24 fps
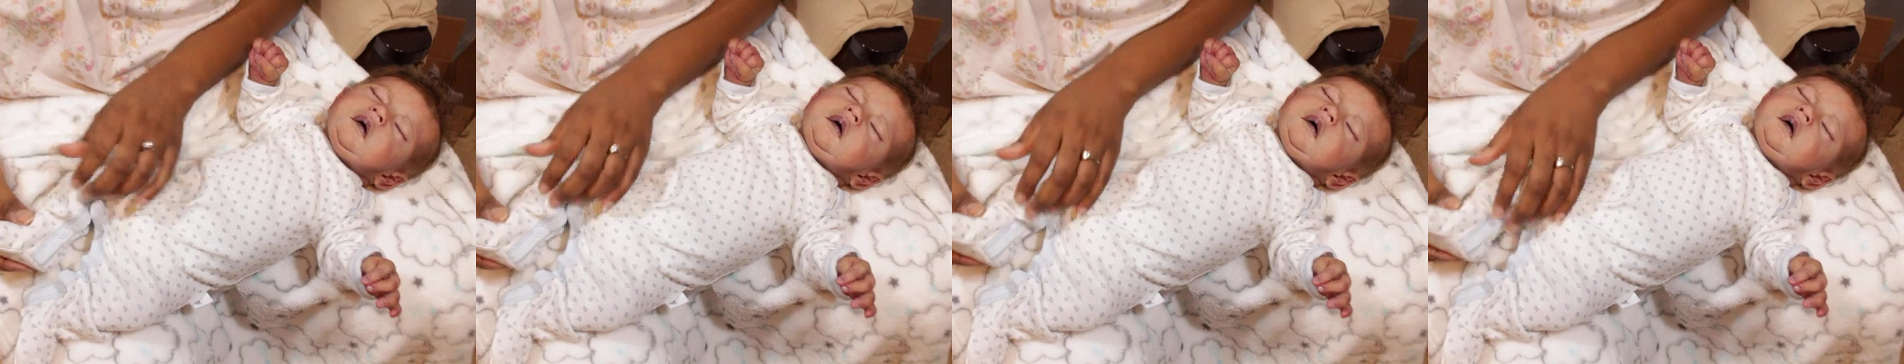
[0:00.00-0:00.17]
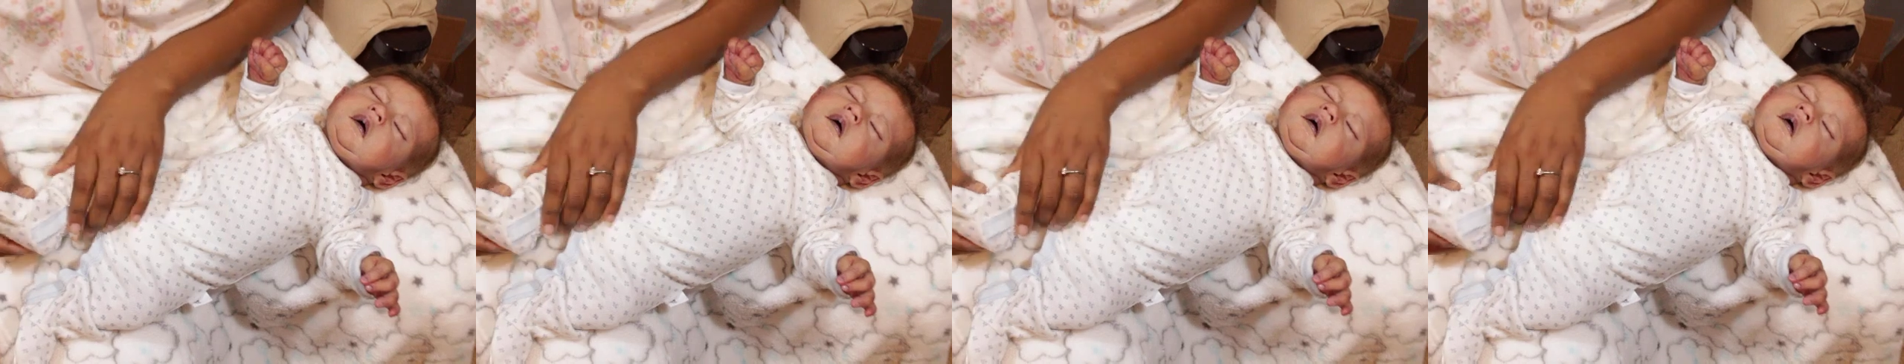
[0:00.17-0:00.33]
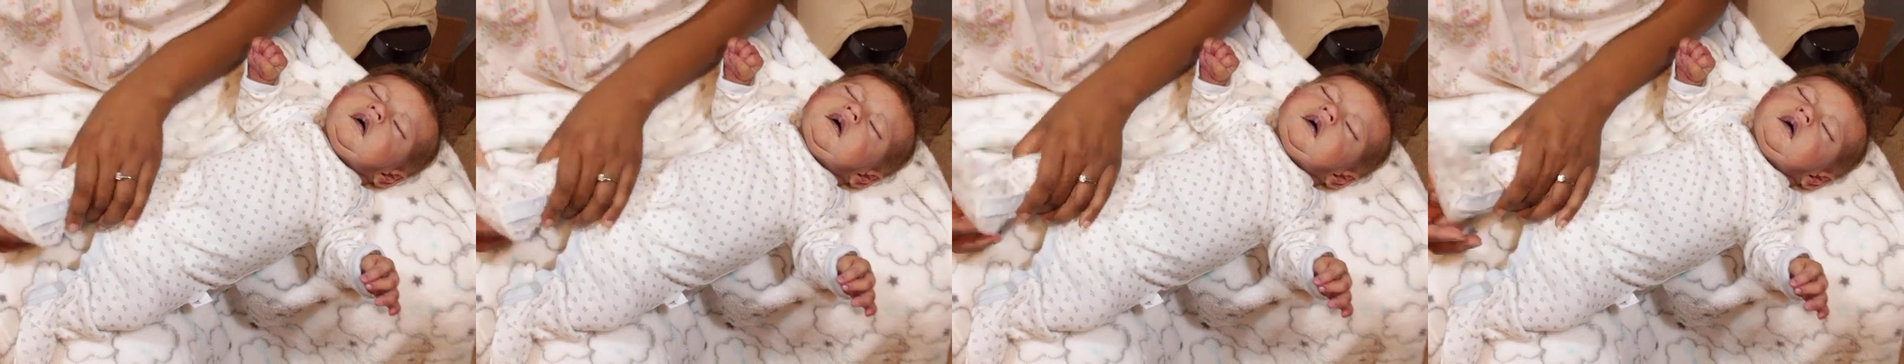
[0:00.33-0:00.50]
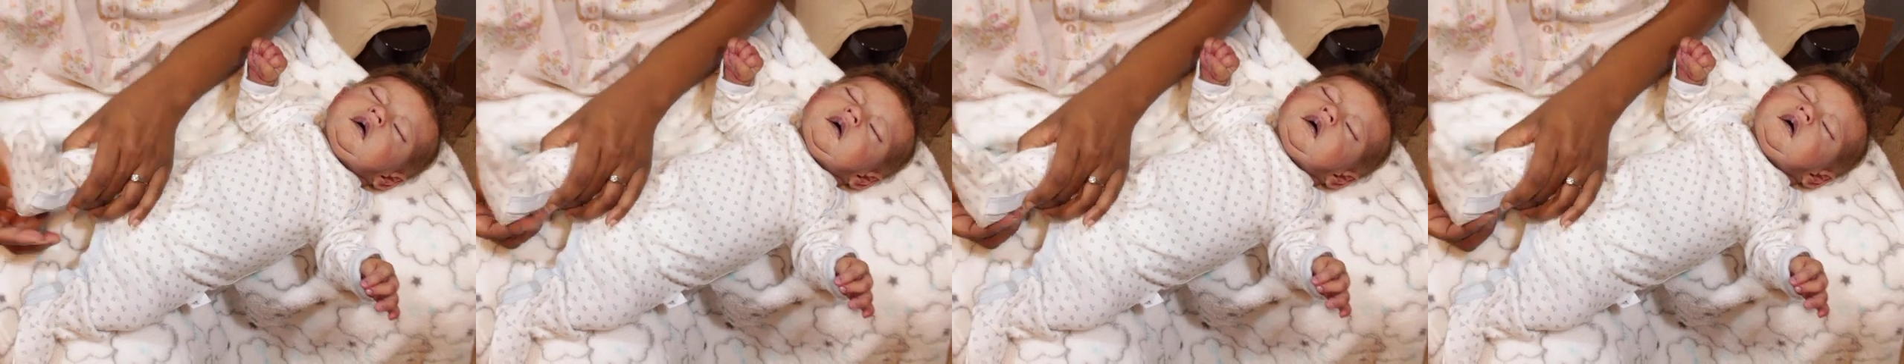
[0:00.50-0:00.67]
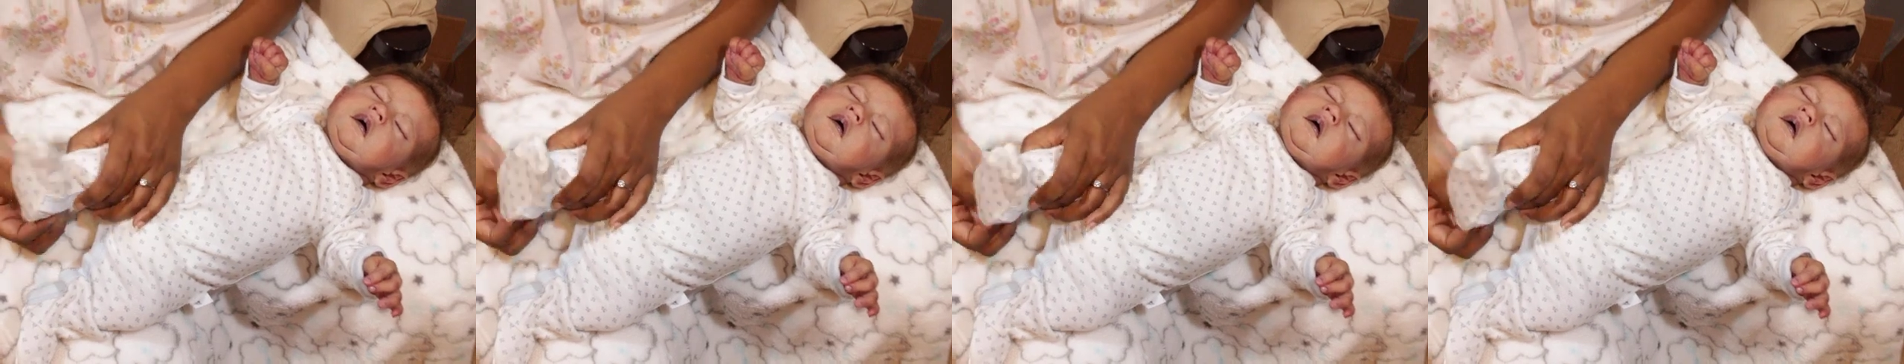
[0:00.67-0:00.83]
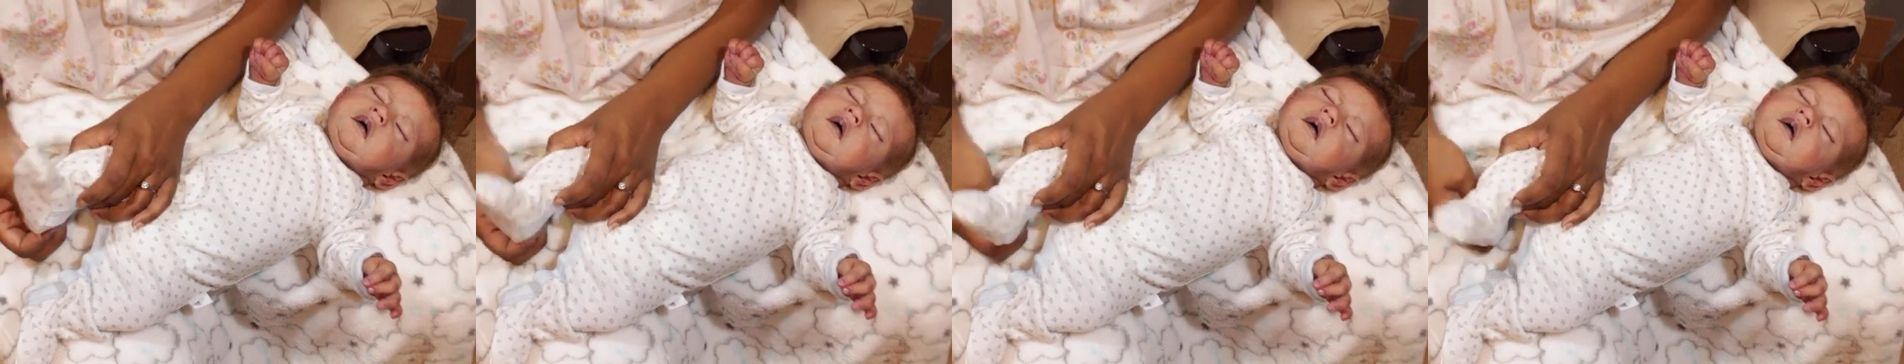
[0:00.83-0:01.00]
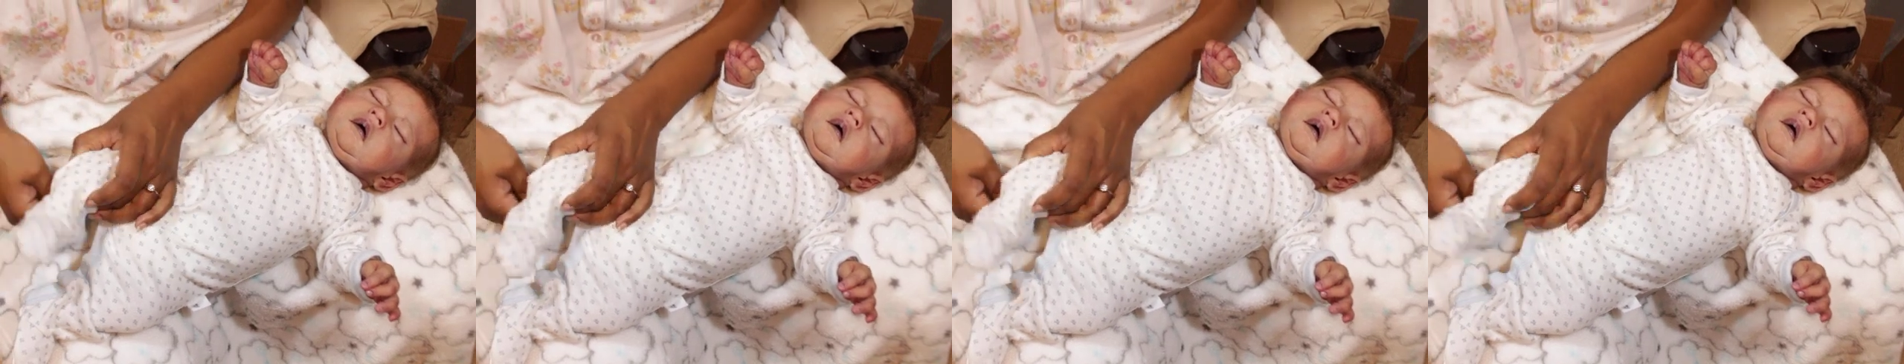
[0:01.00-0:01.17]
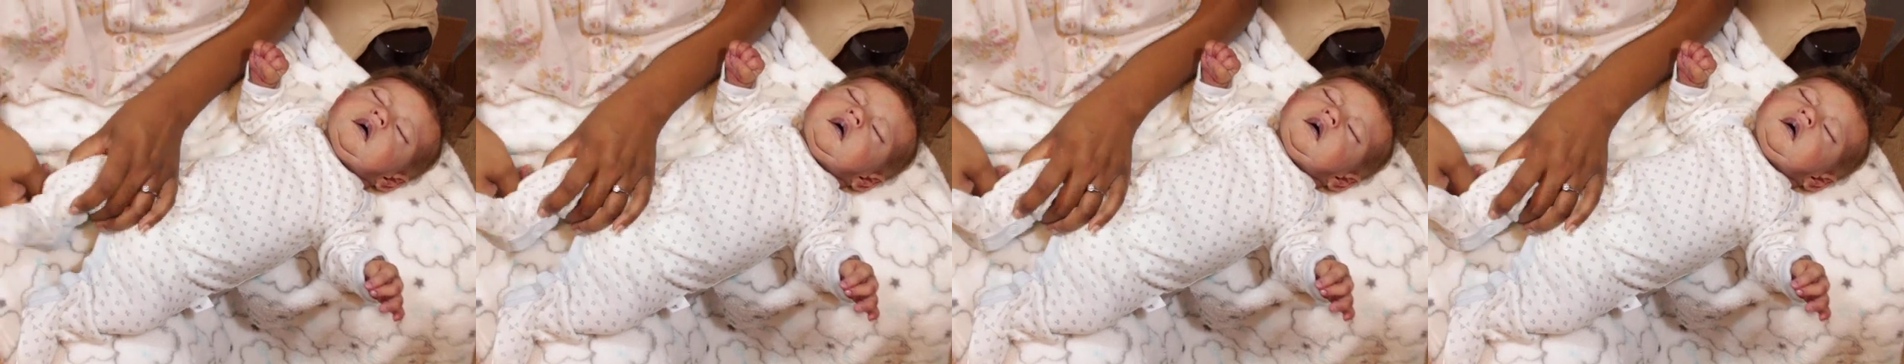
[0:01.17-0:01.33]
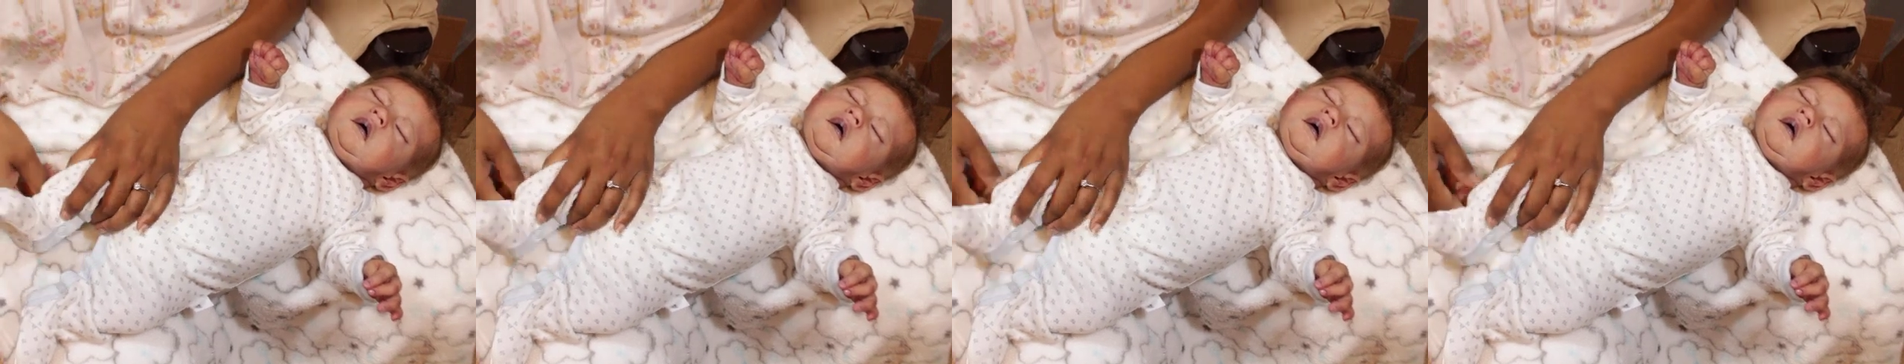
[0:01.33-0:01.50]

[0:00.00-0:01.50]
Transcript: of the kits, and I was like, man,